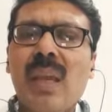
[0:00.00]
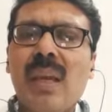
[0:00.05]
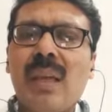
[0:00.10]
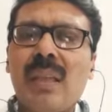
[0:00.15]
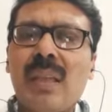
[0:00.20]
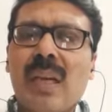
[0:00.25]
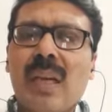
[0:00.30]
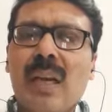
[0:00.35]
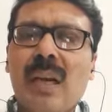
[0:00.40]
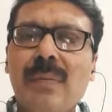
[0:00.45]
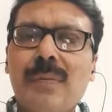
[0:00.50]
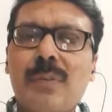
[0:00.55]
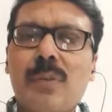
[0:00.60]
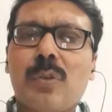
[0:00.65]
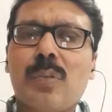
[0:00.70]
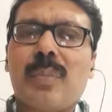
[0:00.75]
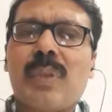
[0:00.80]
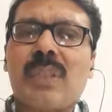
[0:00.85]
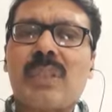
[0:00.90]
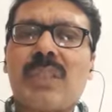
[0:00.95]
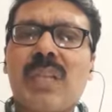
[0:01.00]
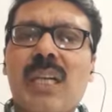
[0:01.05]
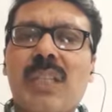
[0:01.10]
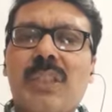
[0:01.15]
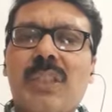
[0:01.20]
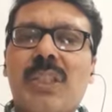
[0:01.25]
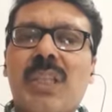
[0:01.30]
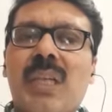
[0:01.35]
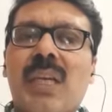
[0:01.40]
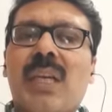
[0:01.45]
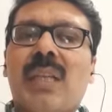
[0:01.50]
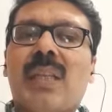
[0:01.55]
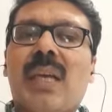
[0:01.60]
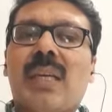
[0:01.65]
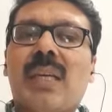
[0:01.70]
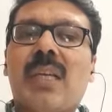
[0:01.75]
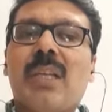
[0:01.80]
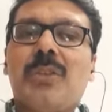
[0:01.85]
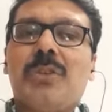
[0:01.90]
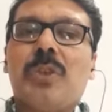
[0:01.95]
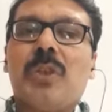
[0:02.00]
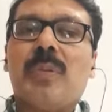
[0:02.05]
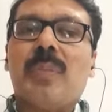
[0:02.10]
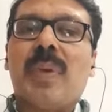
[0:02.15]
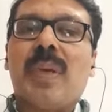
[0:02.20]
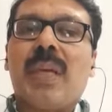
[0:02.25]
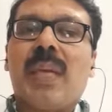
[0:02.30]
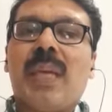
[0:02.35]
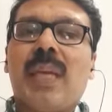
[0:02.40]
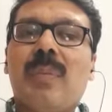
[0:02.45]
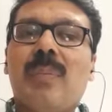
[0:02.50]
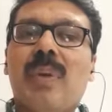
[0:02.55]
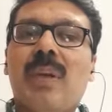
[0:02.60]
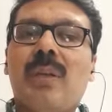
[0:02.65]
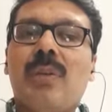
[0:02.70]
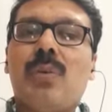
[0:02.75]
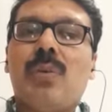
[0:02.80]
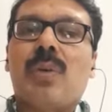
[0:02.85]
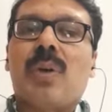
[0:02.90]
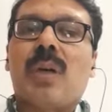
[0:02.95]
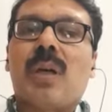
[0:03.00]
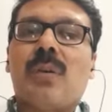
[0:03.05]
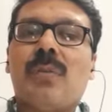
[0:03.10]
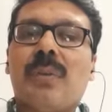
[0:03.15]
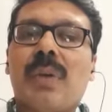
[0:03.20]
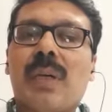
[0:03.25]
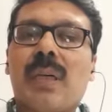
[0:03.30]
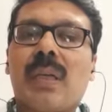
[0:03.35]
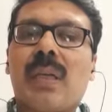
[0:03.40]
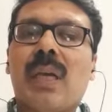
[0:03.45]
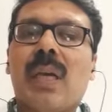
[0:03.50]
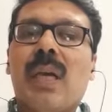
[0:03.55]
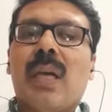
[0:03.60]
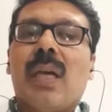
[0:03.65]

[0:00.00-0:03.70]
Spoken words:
The cuff should be such that it should be able to cover